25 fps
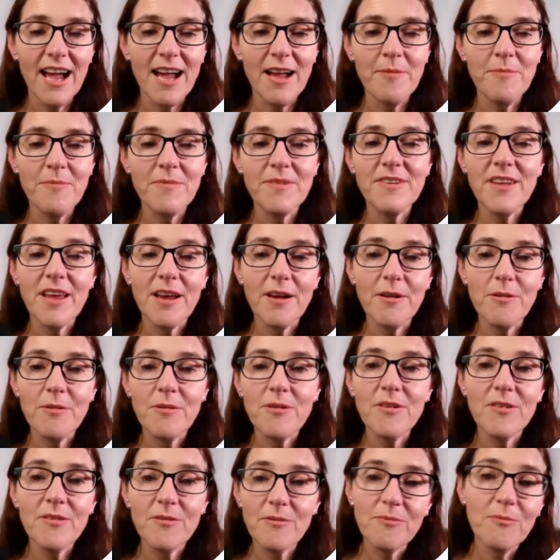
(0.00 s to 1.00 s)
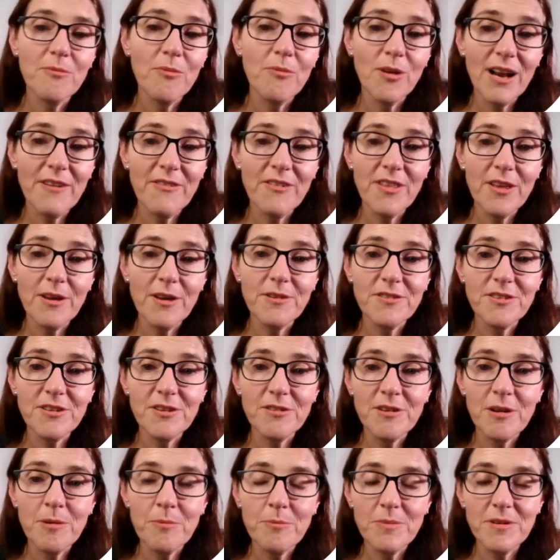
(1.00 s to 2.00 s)
So whatever those
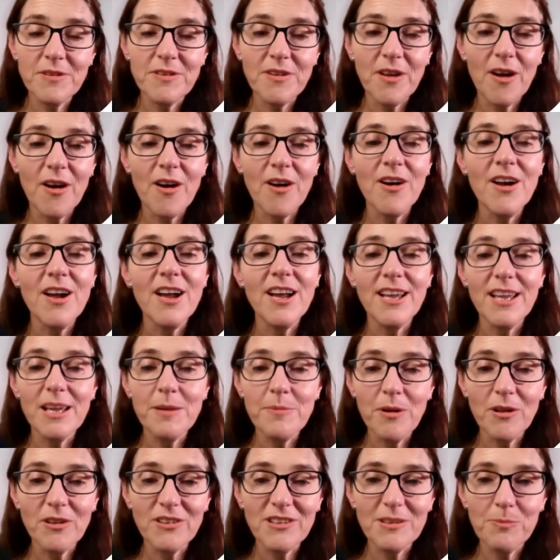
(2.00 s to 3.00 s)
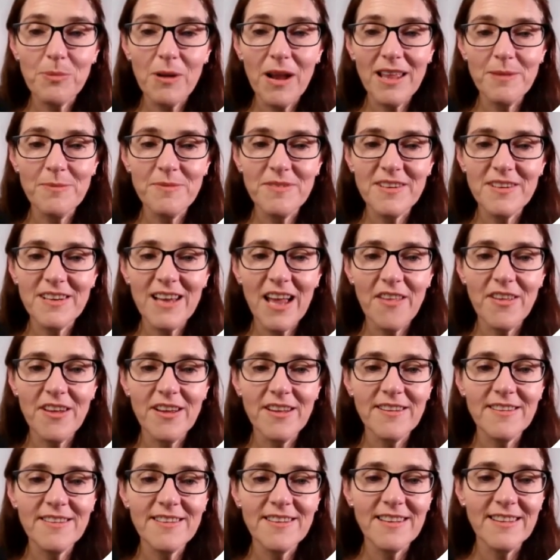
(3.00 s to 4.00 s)
two numbers are, you multiply them
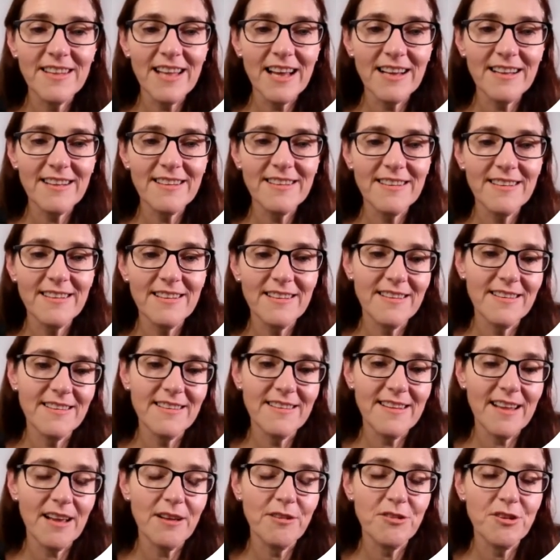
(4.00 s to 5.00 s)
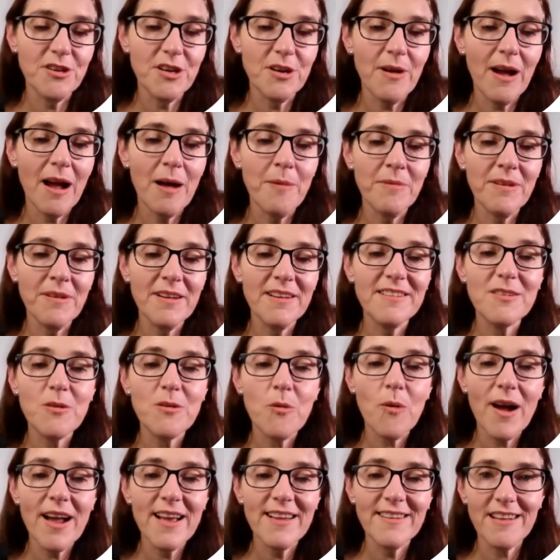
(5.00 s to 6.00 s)
together. And that tells you how many
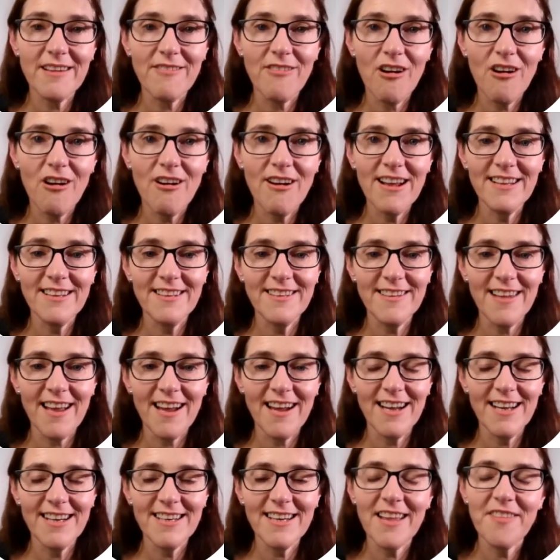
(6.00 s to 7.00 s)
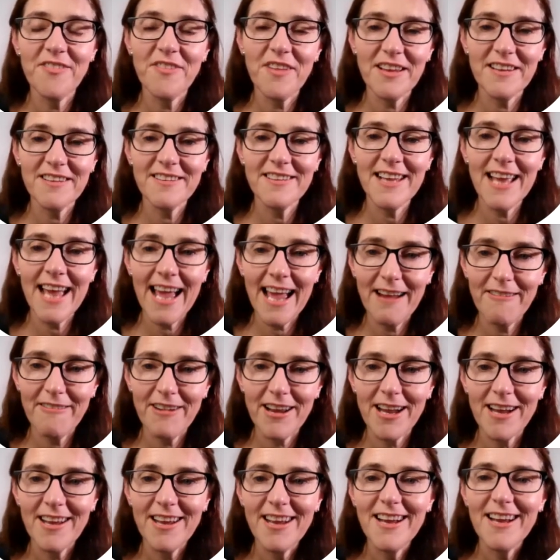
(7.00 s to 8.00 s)
squares there are inside, and that's the
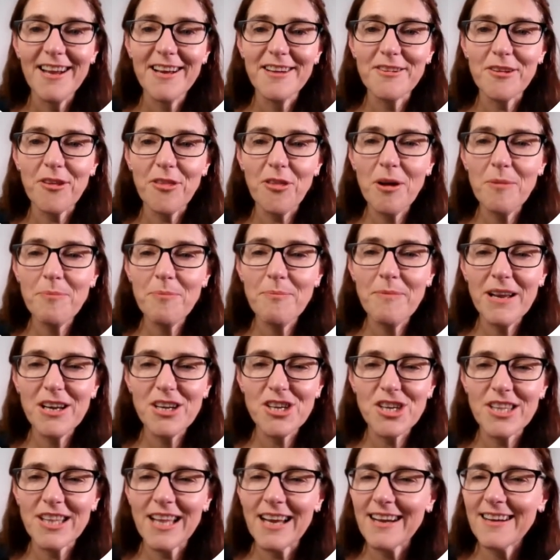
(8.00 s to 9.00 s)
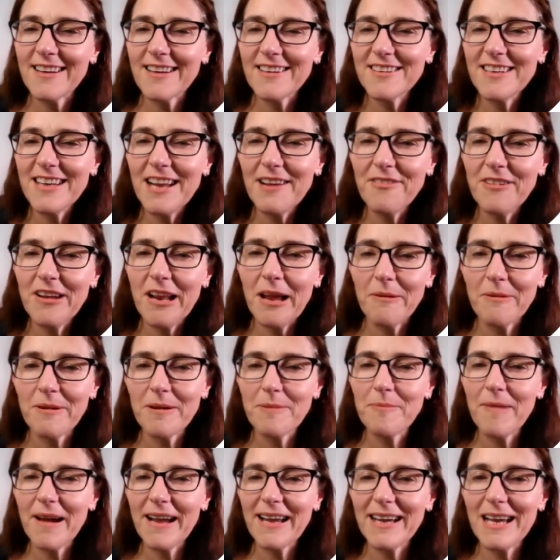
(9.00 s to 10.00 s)
area. So I thought I'd mention that because you never know,
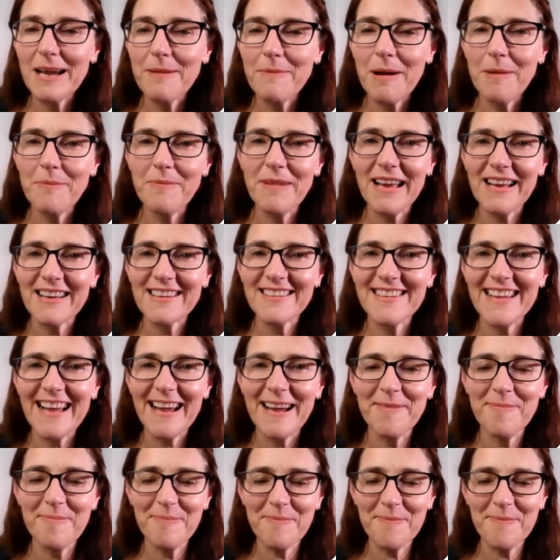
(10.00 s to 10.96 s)
it might come up next time.